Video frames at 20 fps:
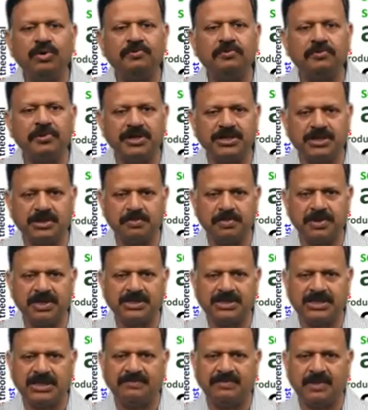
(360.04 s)
first
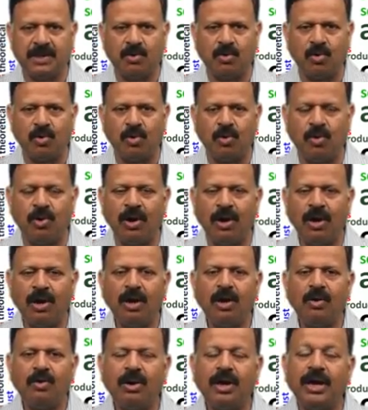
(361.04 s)
perceive the whole,
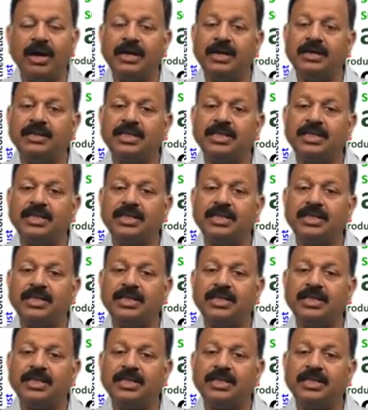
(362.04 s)
and